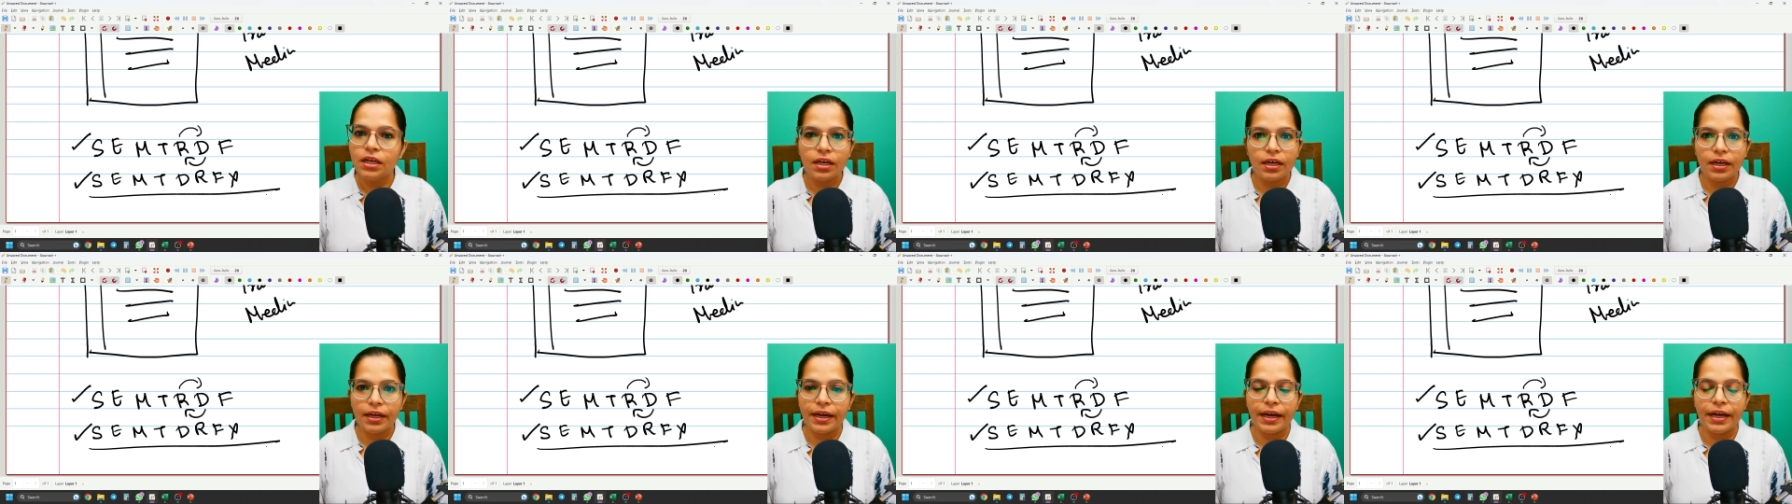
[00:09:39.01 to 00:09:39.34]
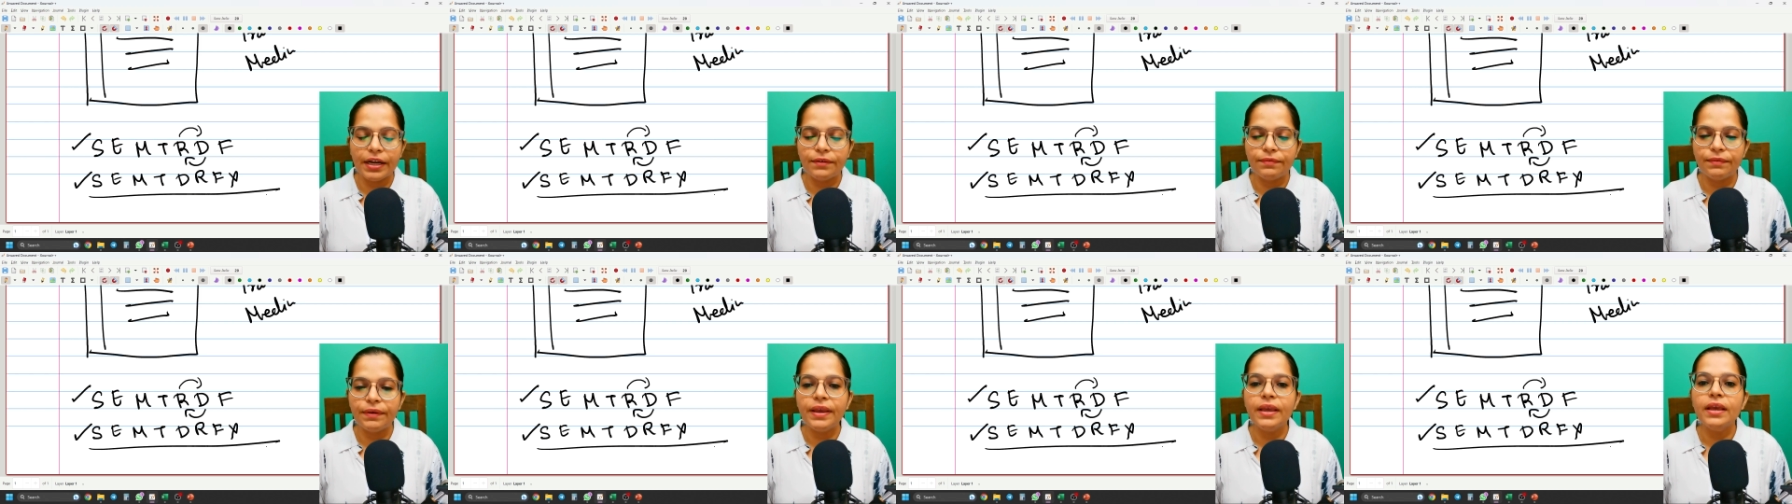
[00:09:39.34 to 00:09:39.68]

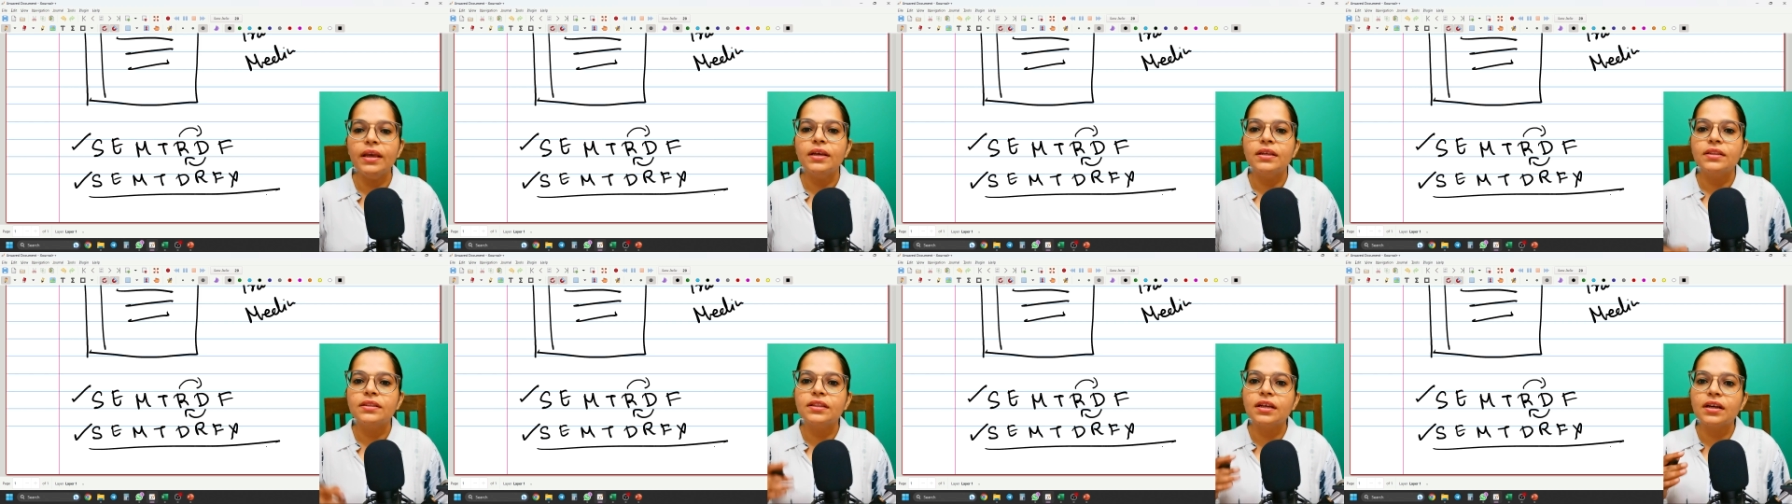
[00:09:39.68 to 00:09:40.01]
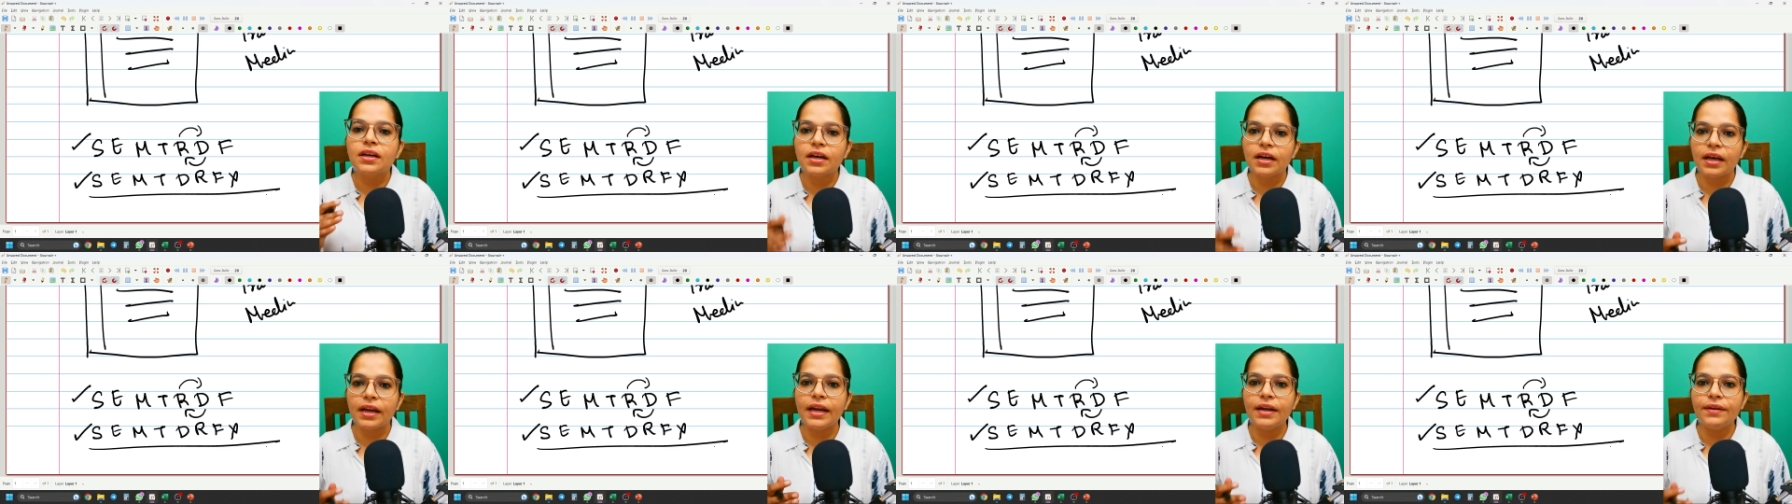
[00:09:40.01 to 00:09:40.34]
correct way
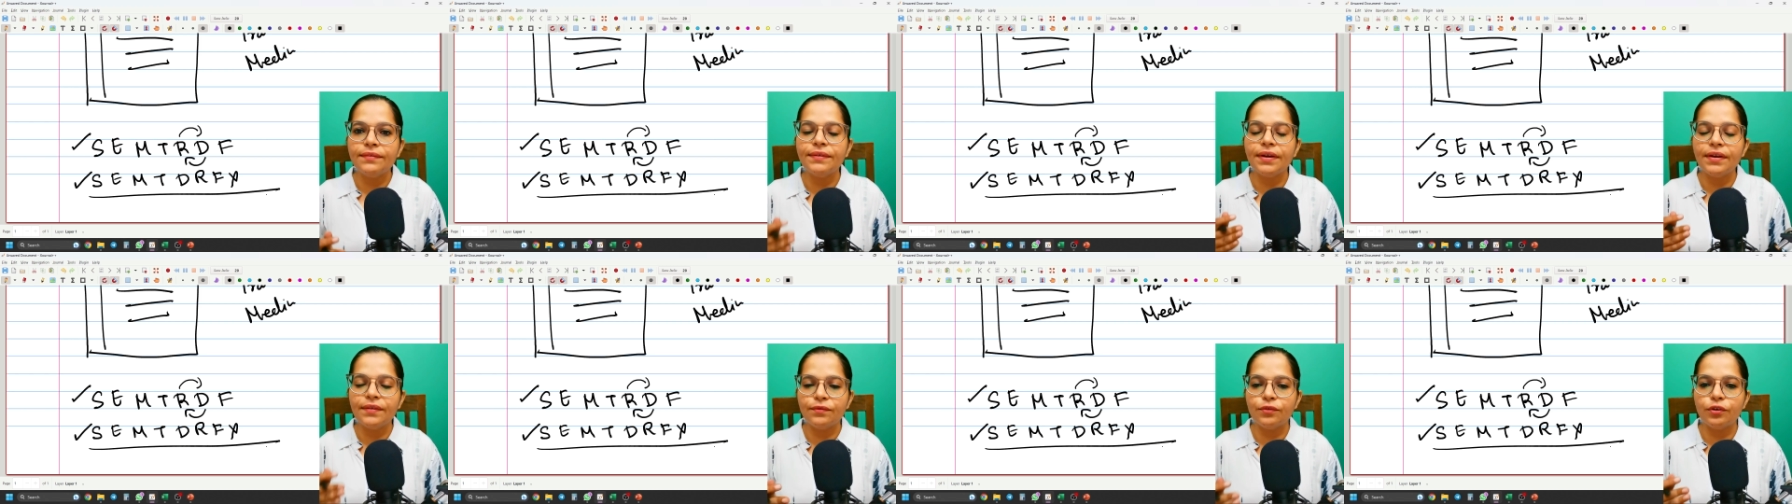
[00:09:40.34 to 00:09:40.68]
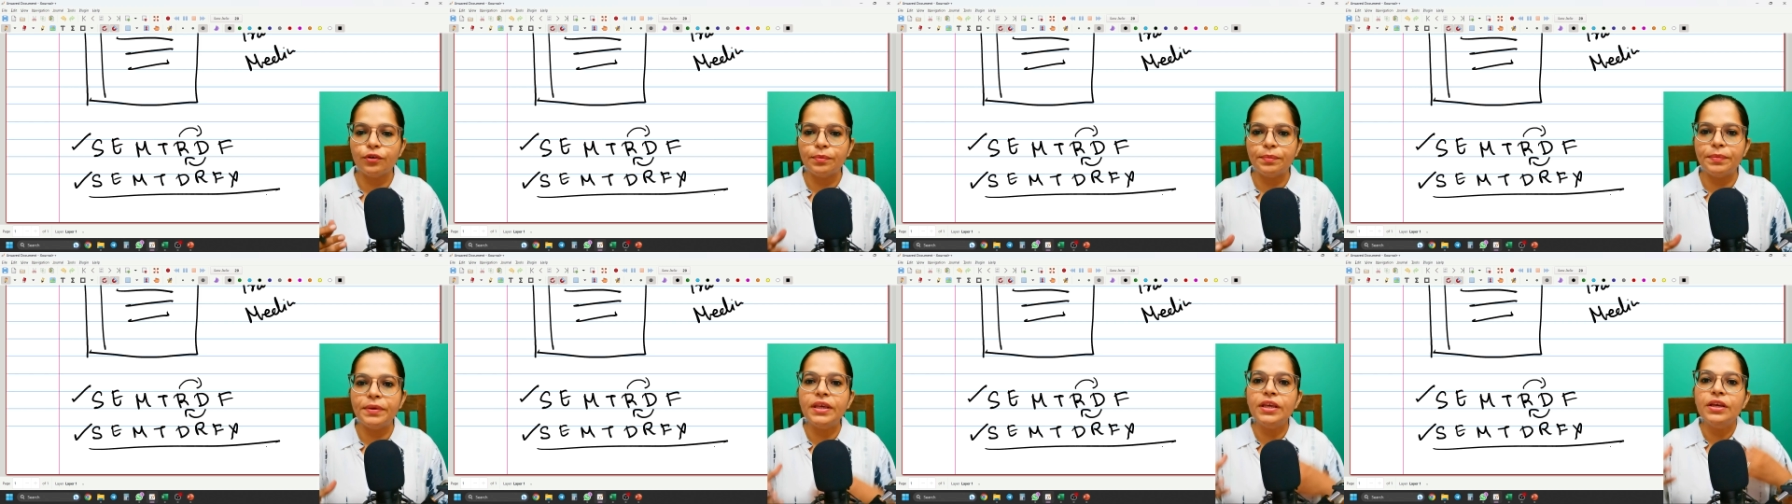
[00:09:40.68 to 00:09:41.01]
the correct way
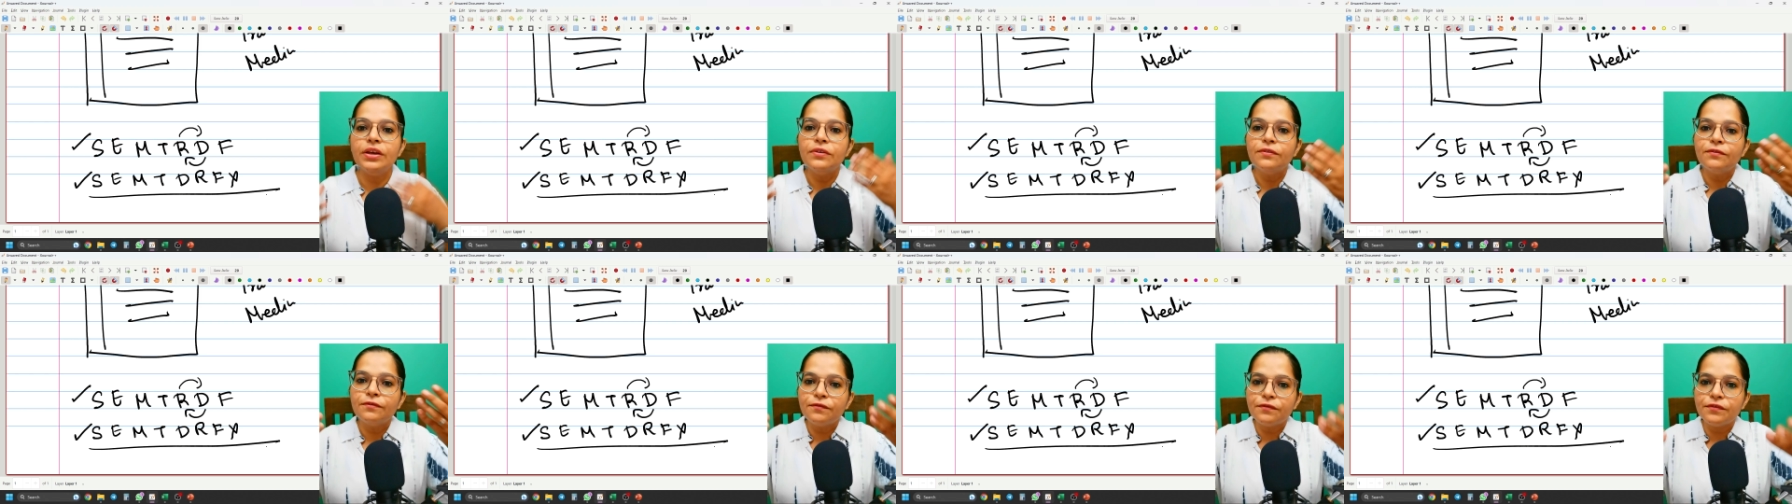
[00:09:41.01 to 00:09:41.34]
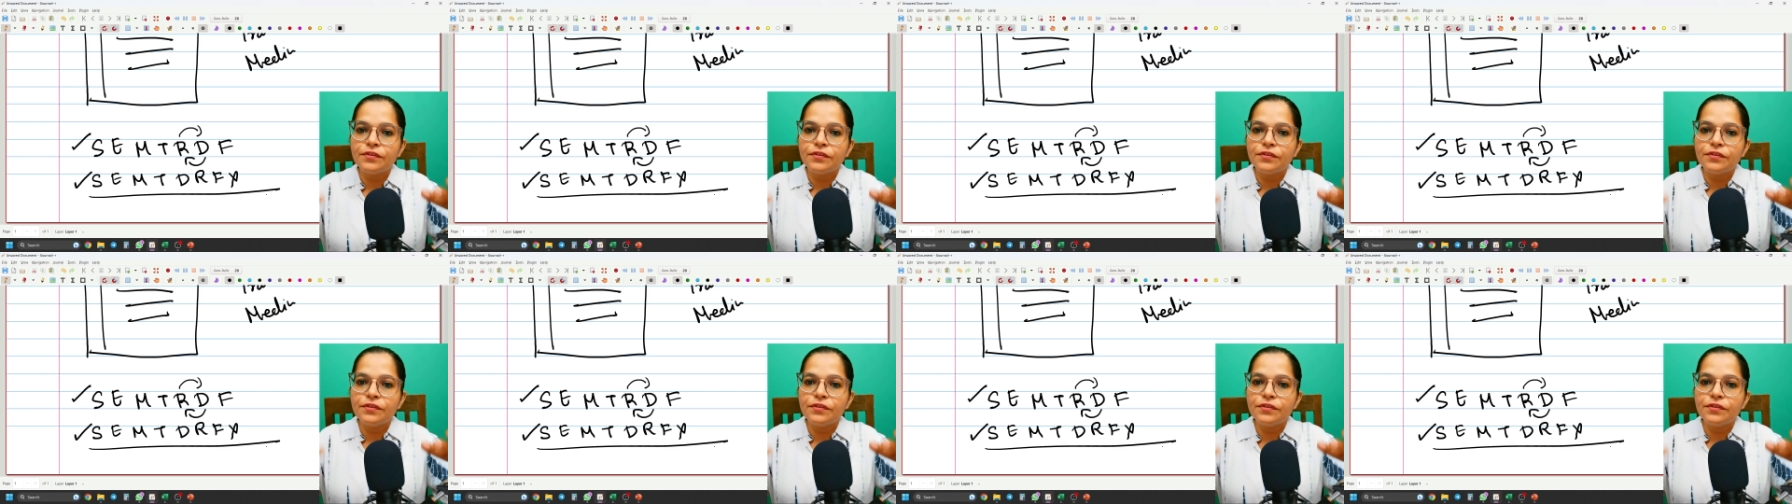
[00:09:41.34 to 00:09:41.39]
would be